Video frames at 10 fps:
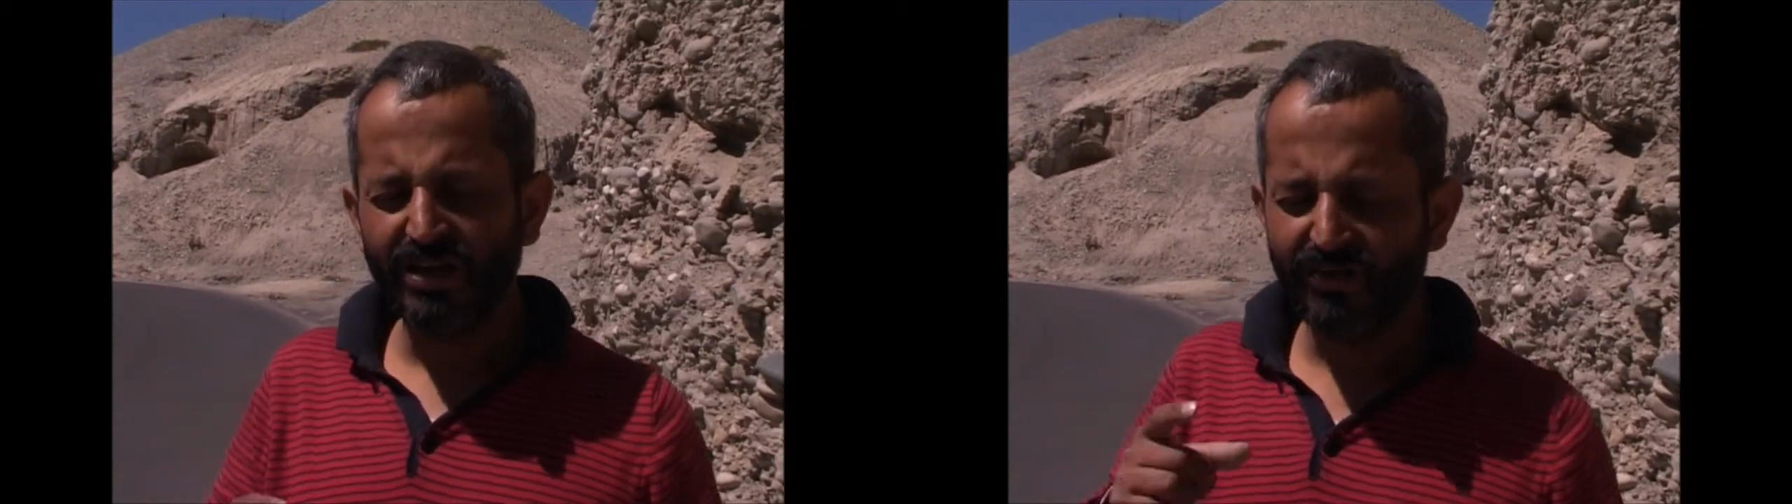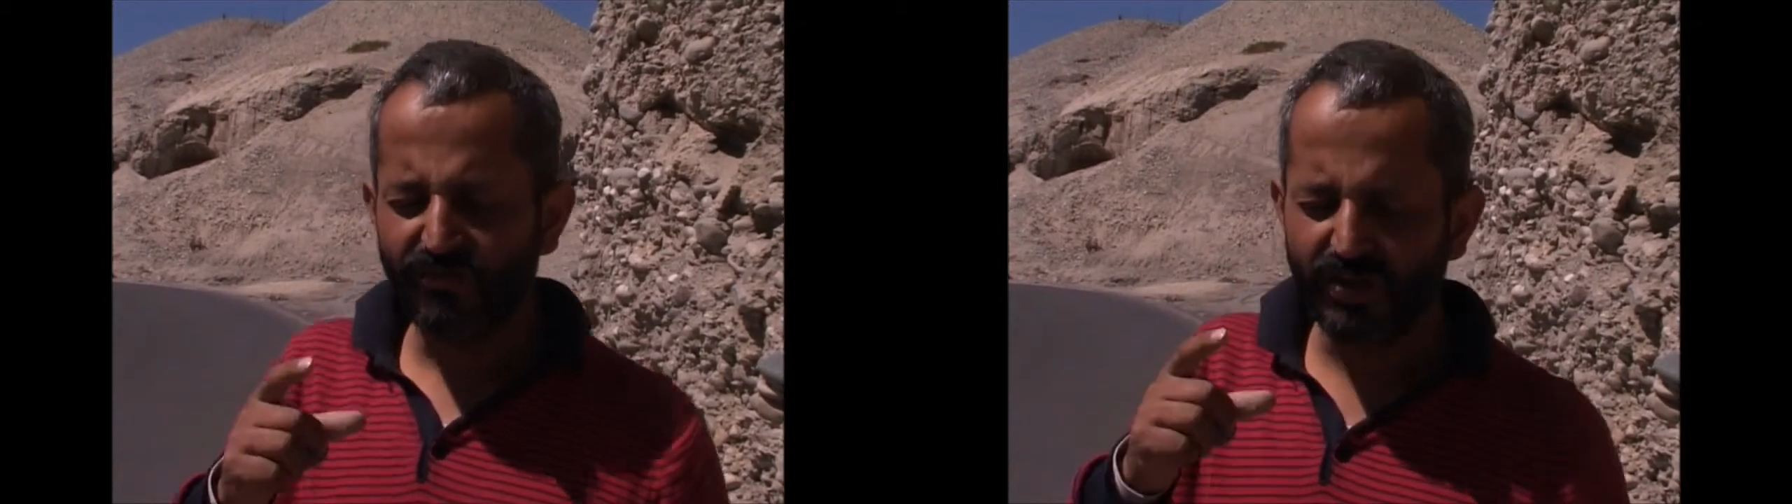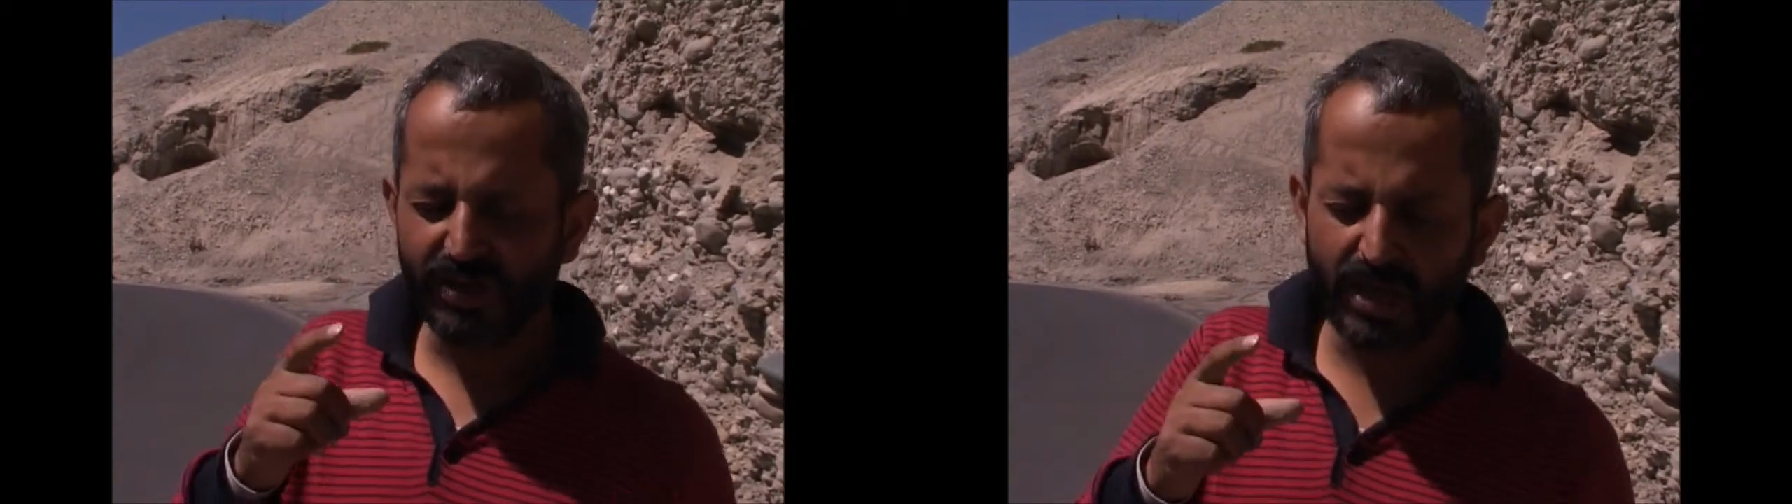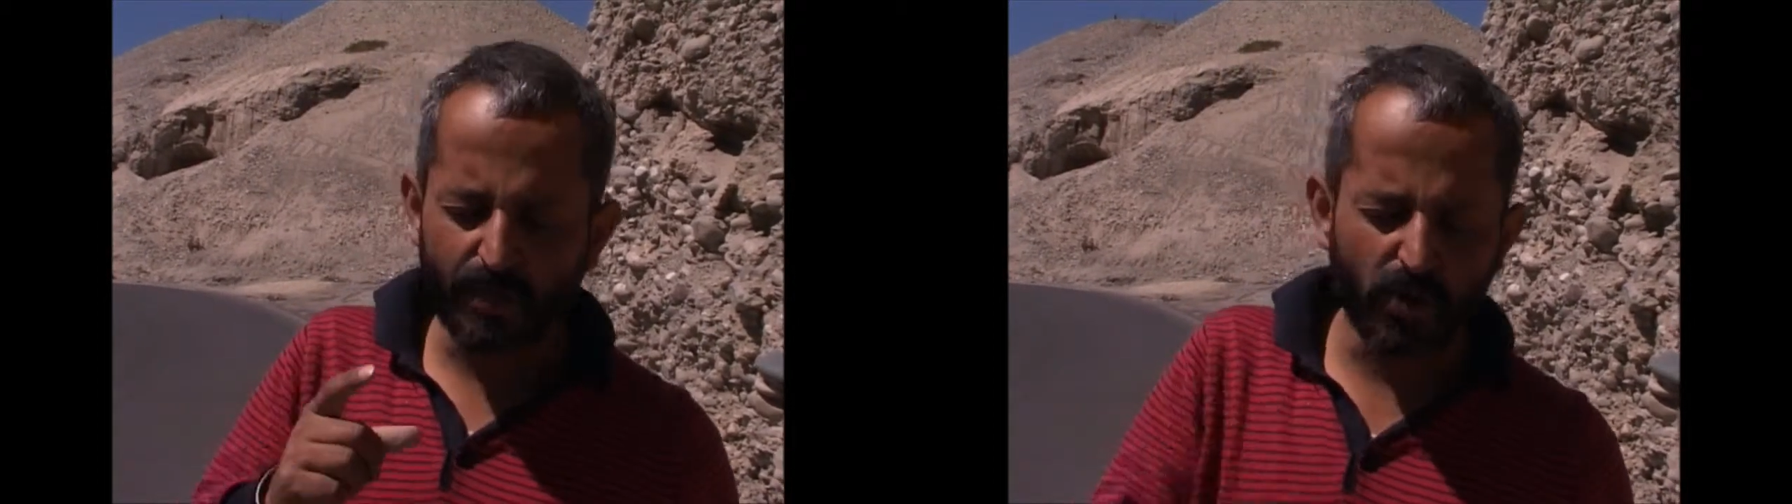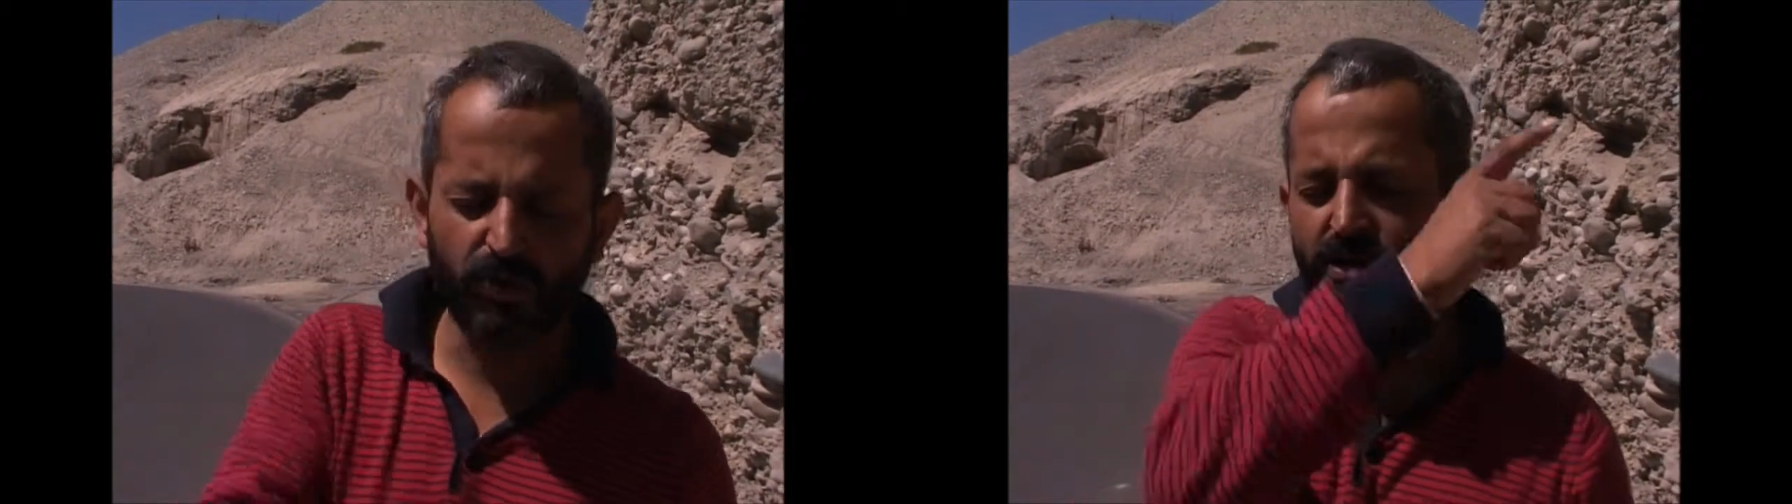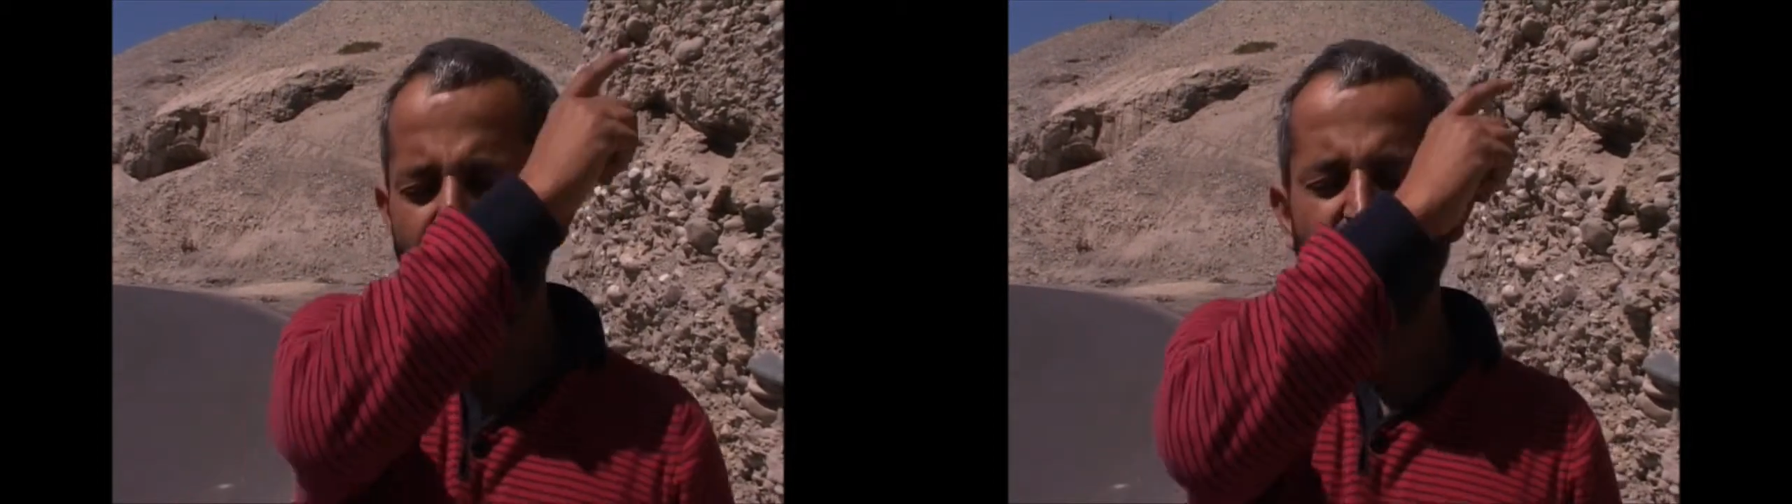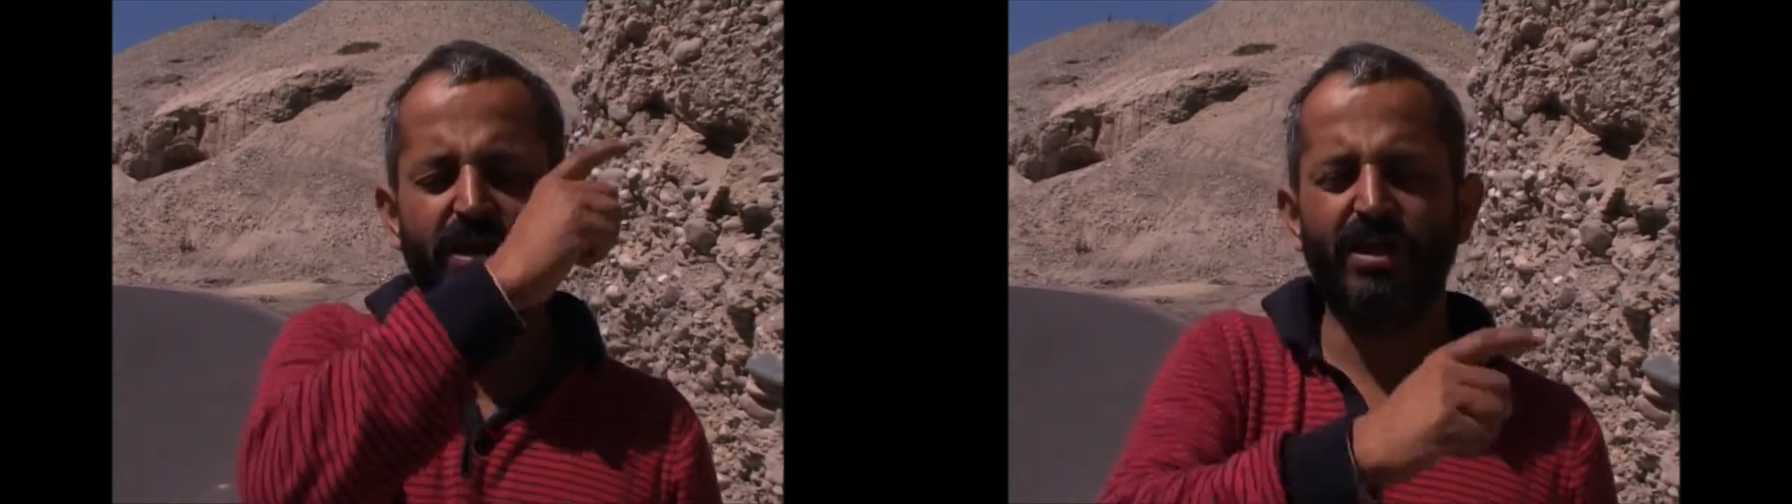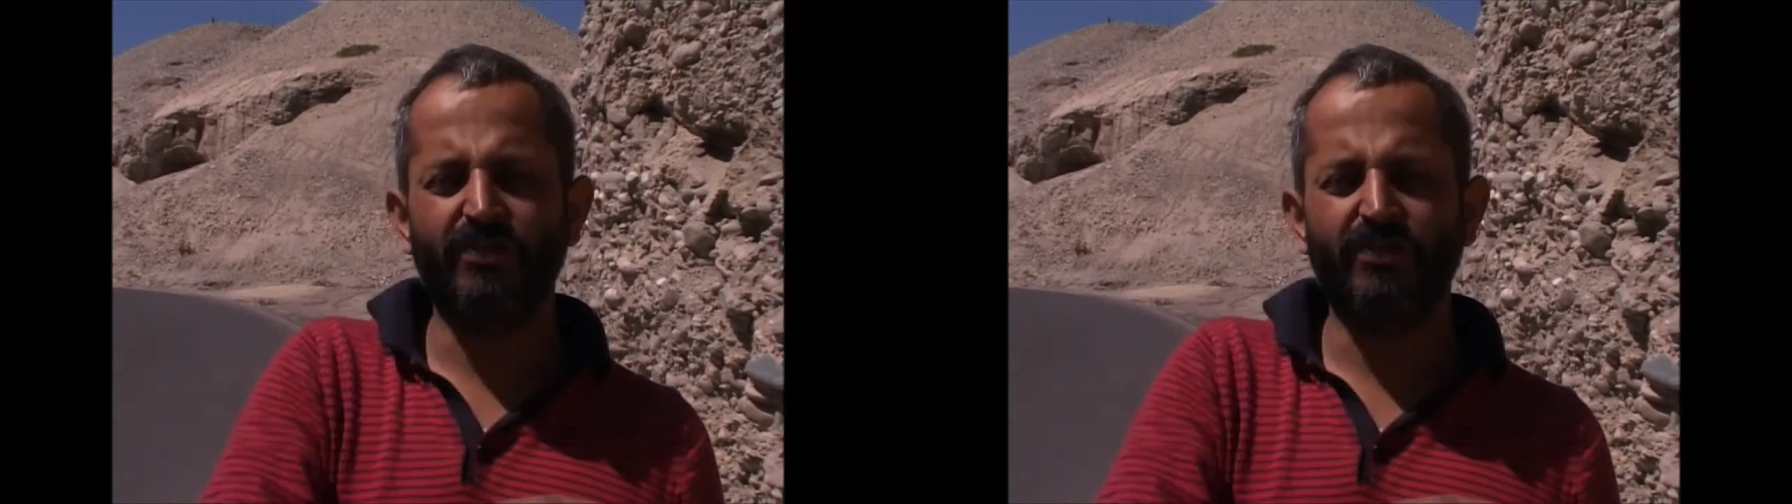If we keep on running